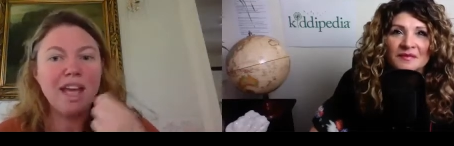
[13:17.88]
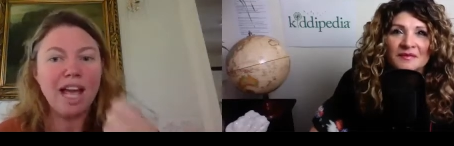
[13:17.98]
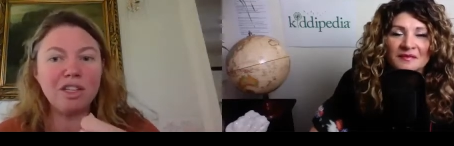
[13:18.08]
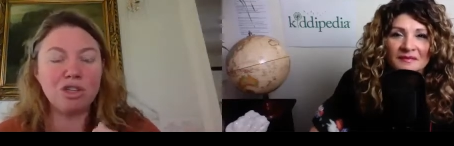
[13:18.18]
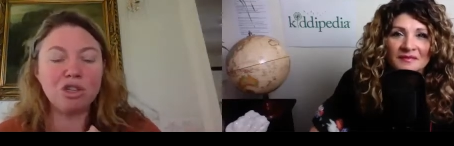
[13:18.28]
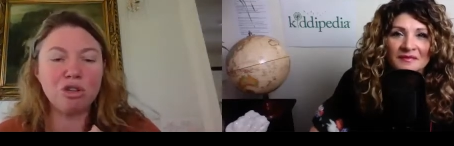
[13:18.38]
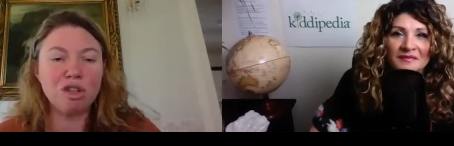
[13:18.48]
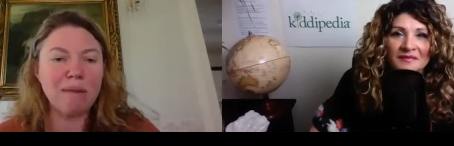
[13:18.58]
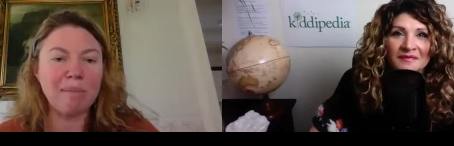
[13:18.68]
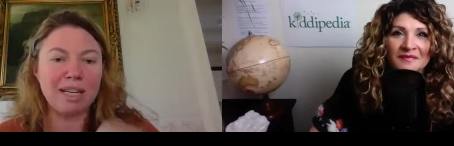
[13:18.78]
Speaker 1: and you chew
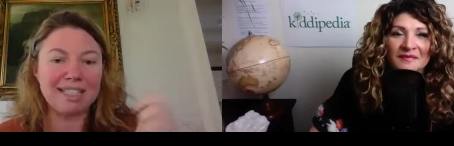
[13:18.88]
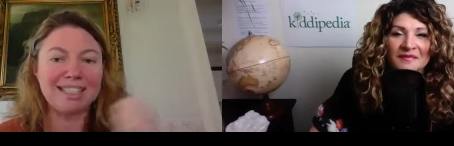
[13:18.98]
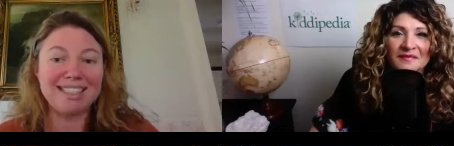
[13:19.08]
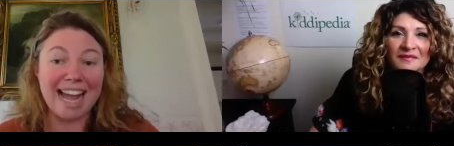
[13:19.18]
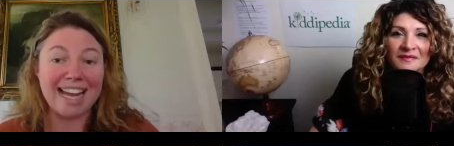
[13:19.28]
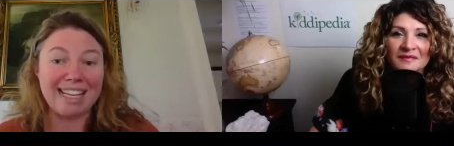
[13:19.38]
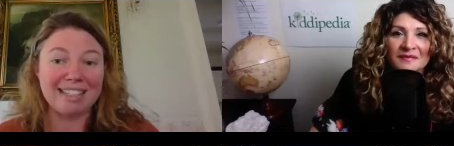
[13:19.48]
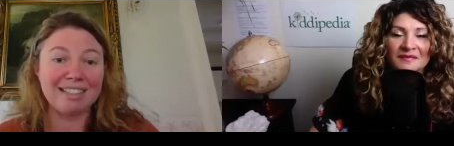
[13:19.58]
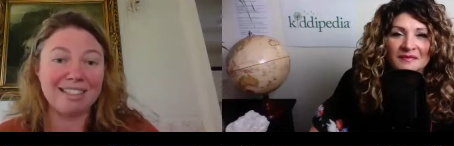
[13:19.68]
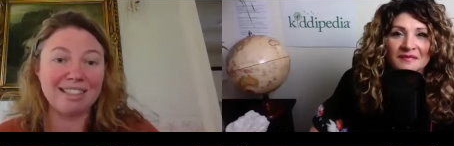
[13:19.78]
them up and it
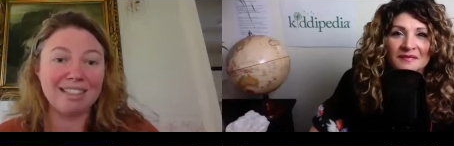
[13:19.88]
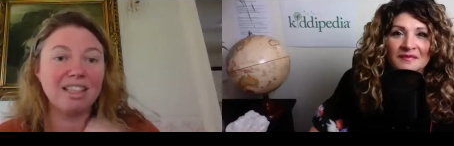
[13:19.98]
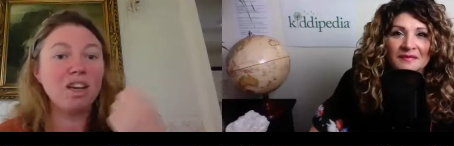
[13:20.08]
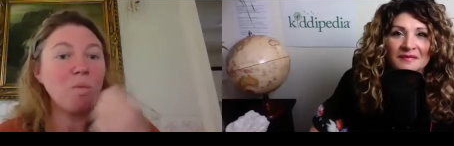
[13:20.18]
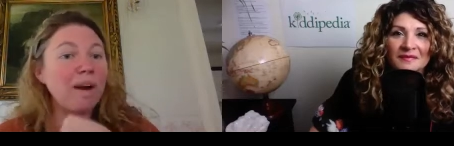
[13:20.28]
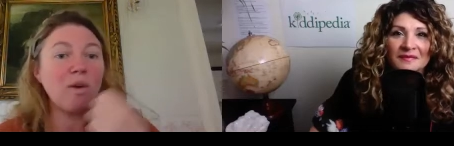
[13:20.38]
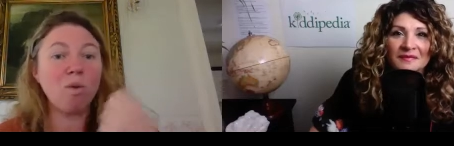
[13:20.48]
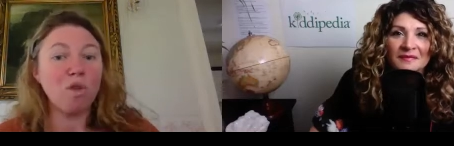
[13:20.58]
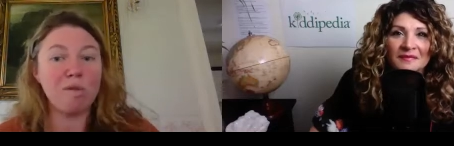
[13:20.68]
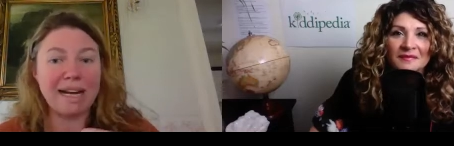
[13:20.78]
stains where
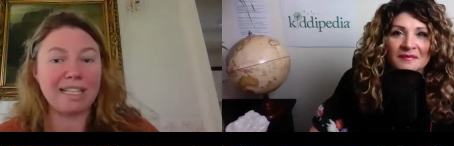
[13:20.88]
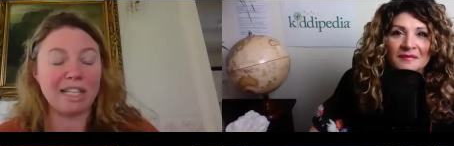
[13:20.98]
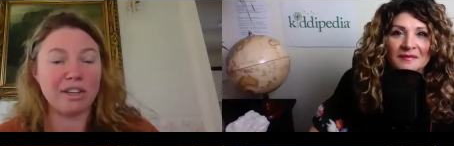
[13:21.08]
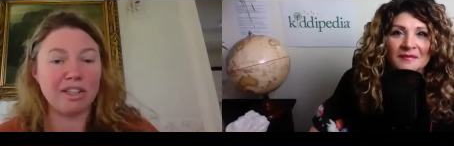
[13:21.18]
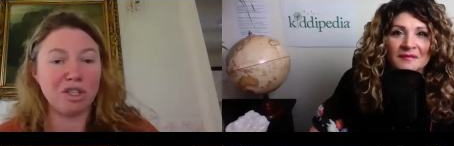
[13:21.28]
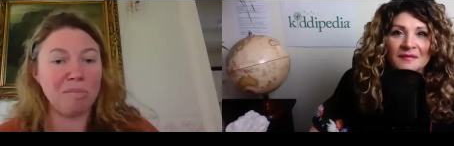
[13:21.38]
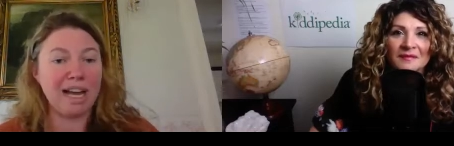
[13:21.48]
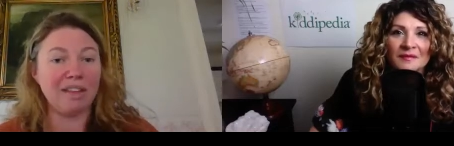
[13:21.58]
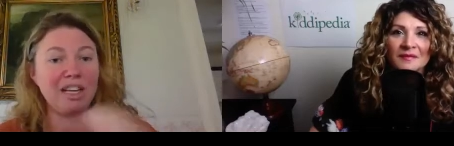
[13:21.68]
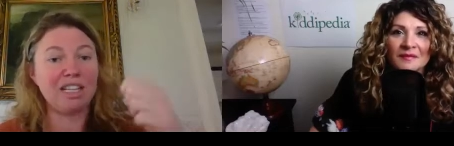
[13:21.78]
all the bacteria is in your
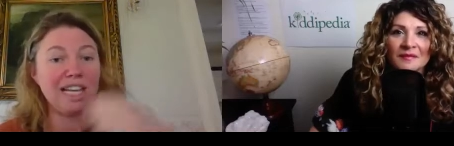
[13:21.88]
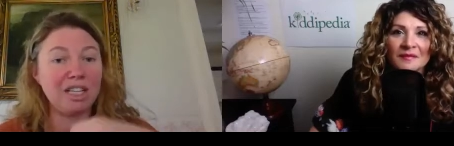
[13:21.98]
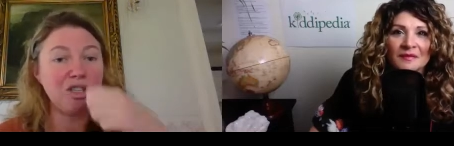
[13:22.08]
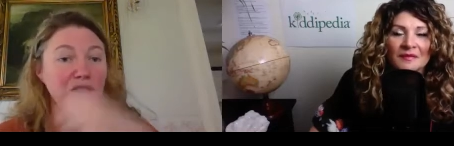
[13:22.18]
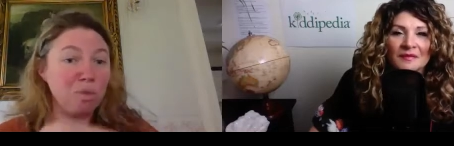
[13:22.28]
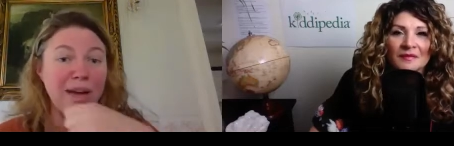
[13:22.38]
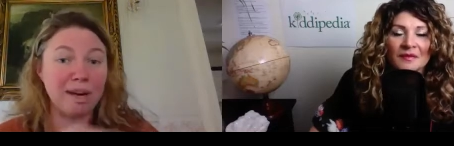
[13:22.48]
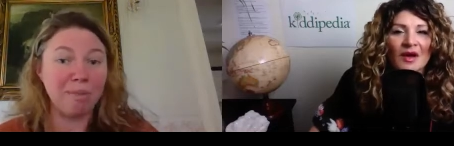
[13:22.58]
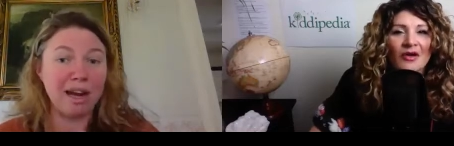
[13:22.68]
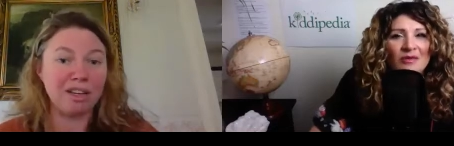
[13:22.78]
mouth and it teaches you where to
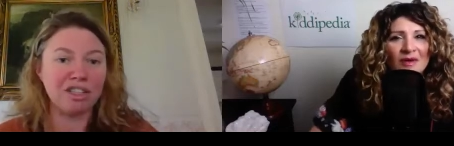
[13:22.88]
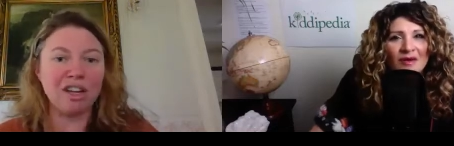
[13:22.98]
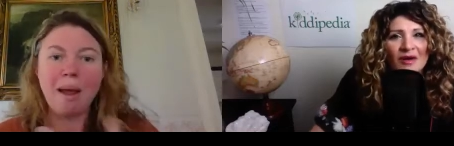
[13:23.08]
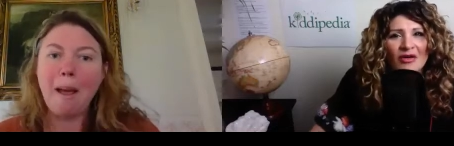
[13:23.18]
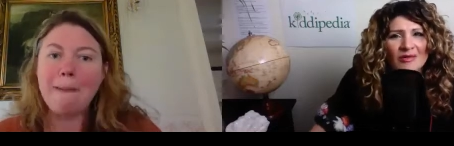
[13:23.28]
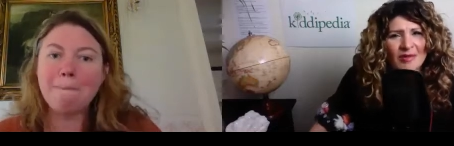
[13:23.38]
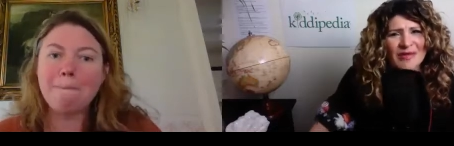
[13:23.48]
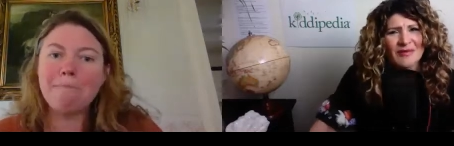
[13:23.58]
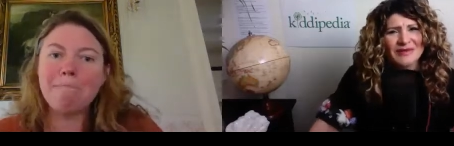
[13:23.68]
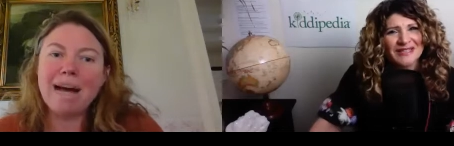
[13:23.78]
brush.
Speaker 2: I, I remember
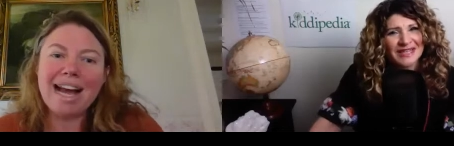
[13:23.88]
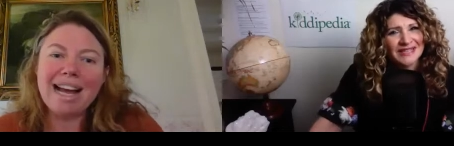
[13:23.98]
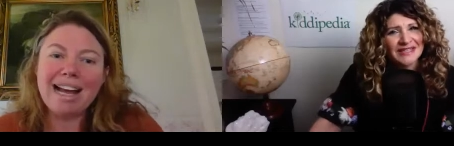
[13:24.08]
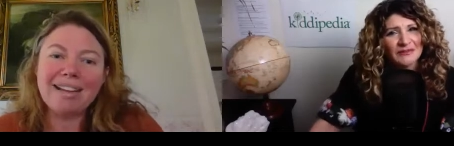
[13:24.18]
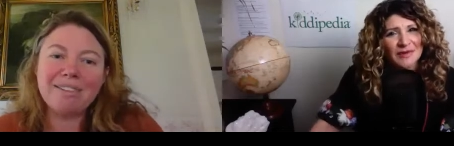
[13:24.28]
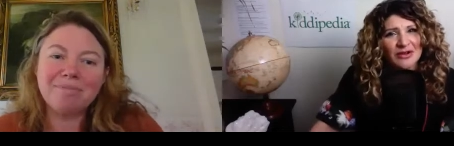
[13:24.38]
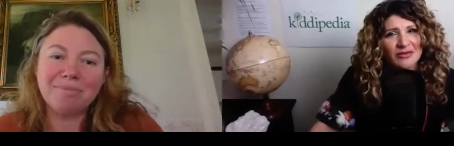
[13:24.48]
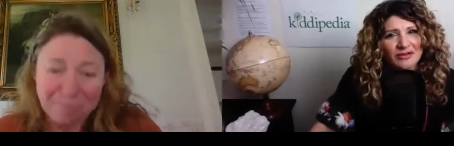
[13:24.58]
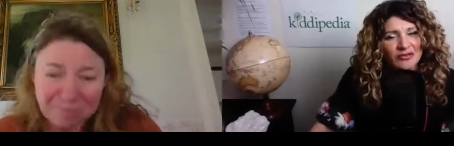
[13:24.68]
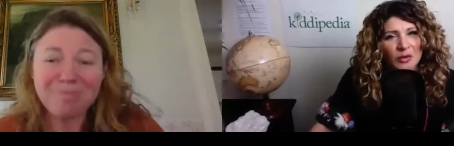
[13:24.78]
them as kids. They've been around
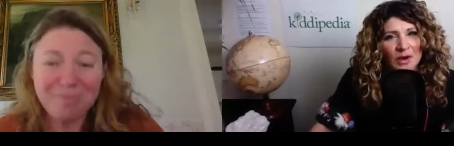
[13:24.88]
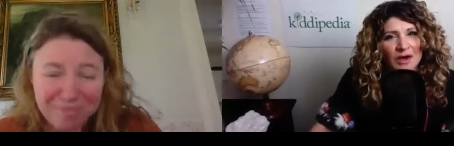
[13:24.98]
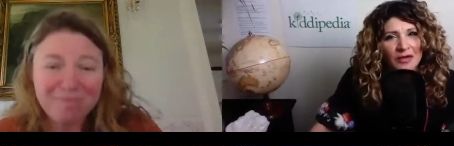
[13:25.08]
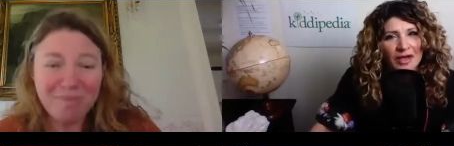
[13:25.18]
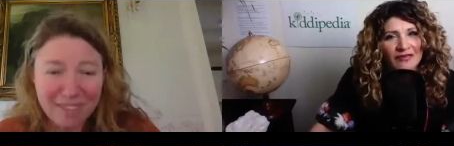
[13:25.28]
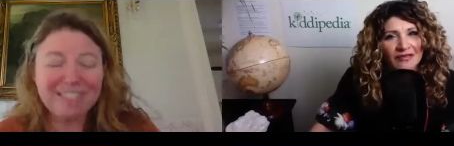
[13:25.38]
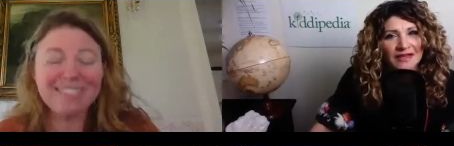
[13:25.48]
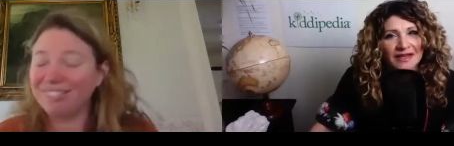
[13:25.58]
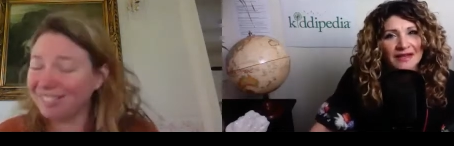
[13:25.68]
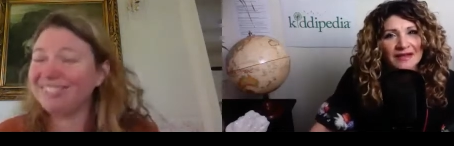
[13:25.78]
for a while though, haven't
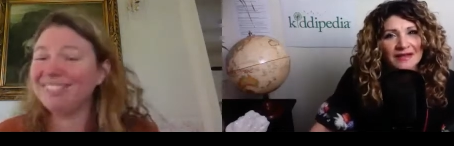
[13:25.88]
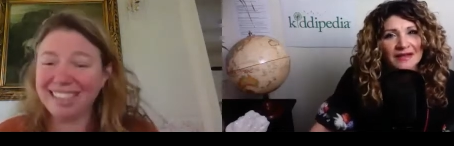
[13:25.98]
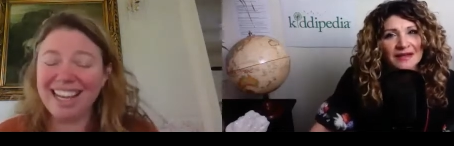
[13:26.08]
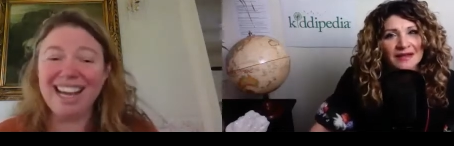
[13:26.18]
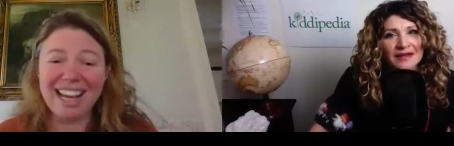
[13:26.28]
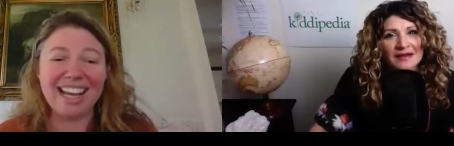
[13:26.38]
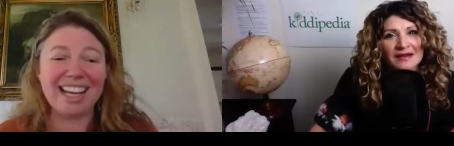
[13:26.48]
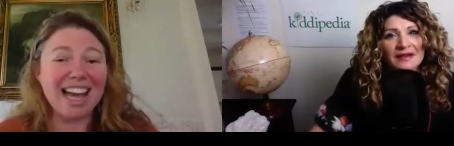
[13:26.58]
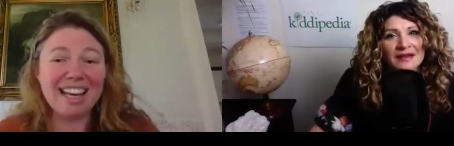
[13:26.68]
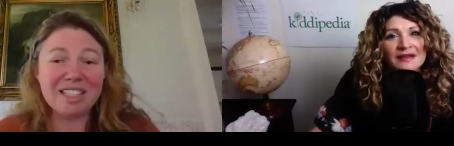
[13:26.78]
they?
Speaker 1: Yeah.
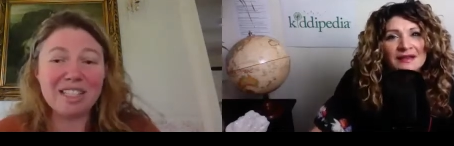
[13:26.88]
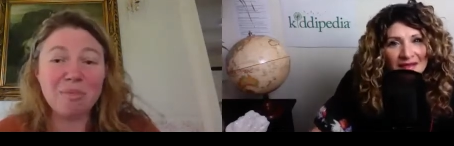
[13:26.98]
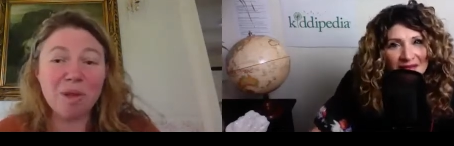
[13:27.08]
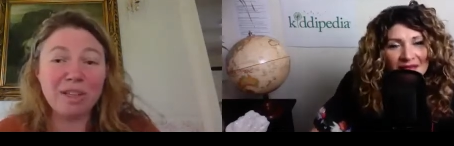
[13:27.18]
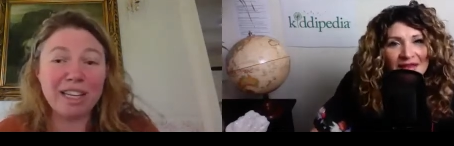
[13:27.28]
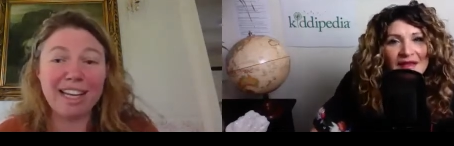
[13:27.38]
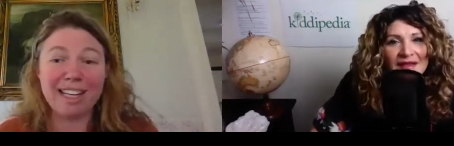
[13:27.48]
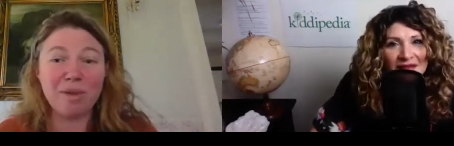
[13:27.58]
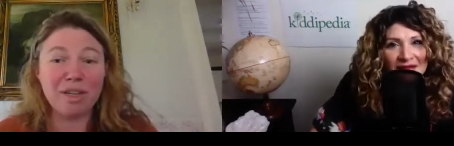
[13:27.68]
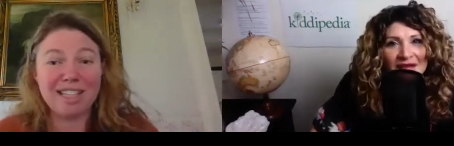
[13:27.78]
And as a small kid,
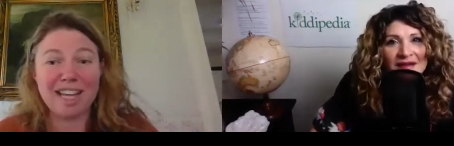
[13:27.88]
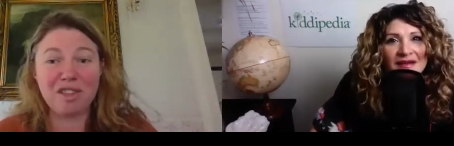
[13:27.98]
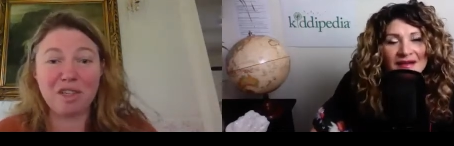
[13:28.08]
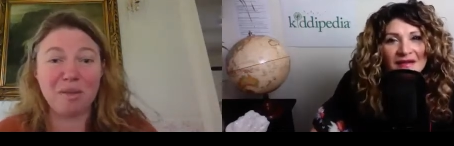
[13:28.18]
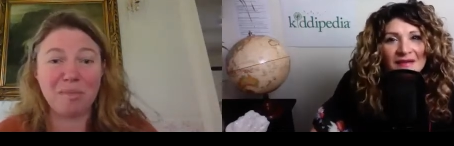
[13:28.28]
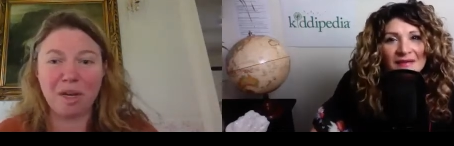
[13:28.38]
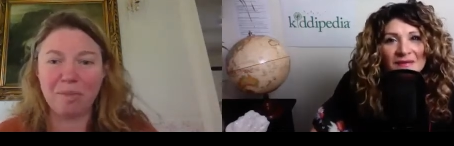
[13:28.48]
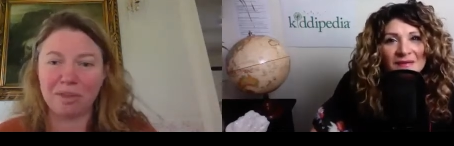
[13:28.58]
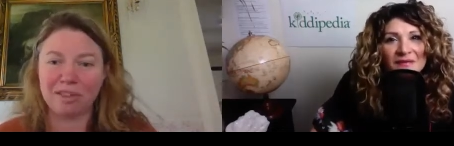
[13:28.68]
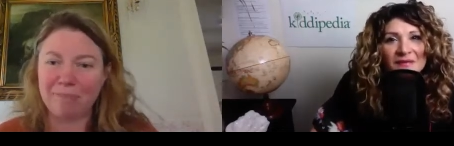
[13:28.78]
when your teeth turn
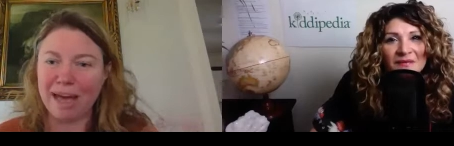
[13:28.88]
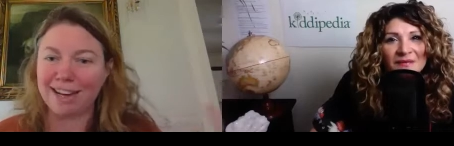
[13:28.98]
purple, as bad